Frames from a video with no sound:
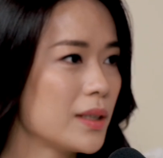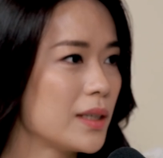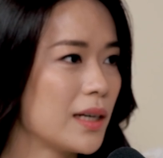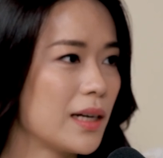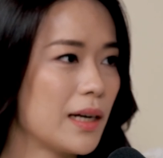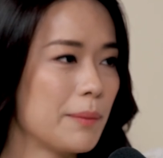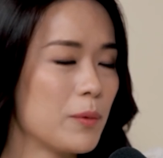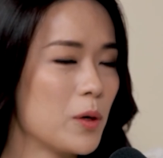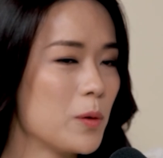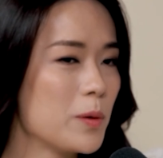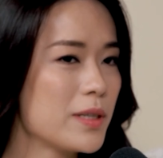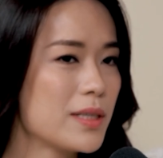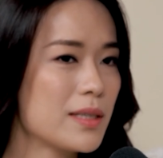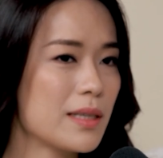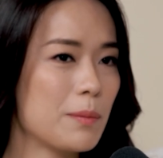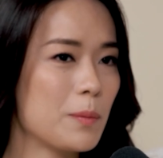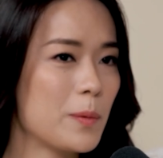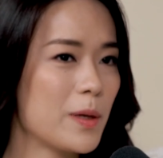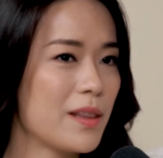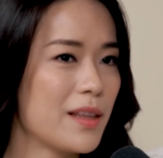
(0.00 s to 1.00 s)
Yeah, I'm always
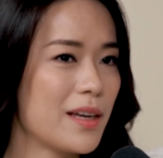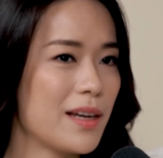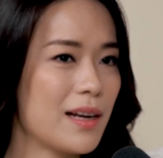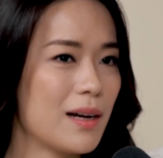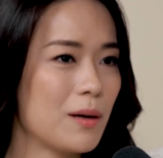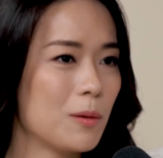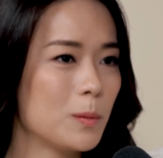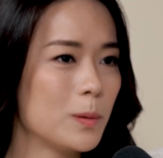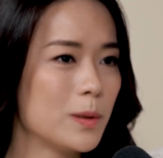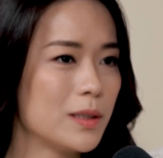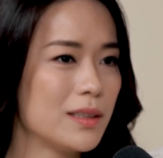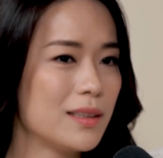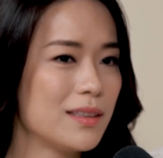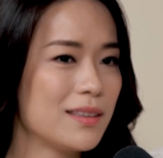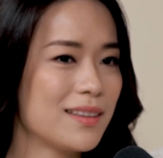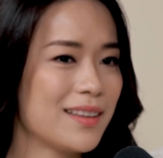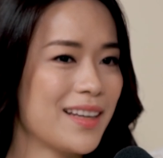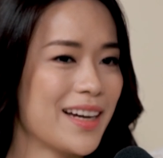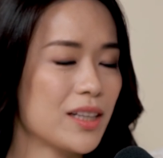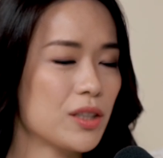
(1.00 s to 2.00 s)
someone that I would
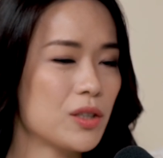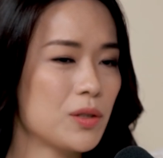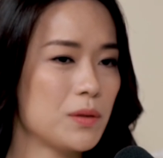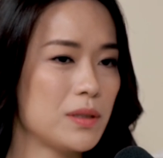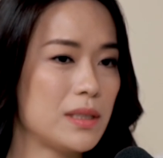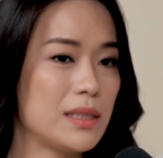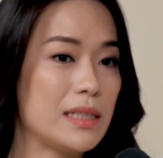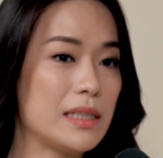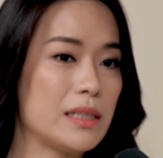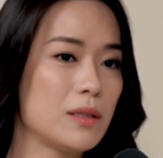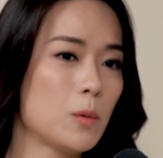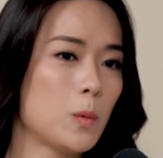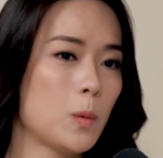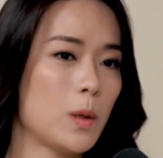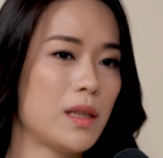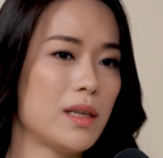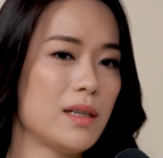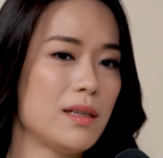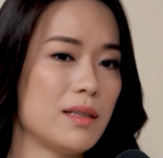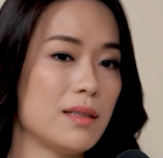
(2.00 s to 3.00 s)
like to deal
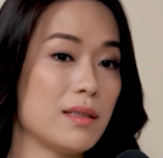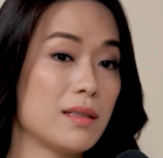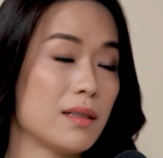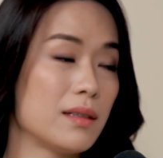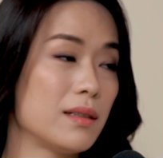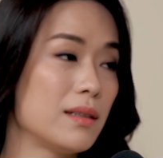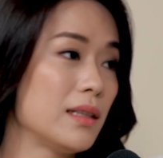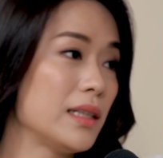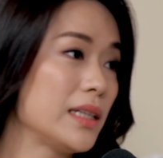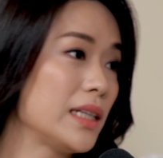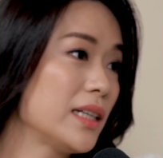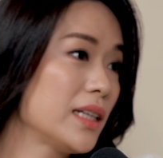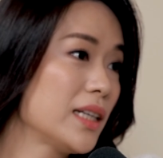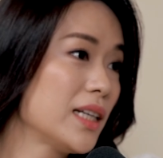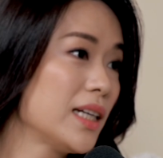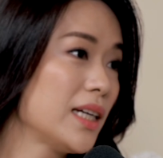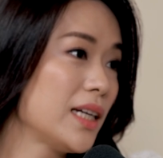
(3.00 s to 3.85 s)
with it internally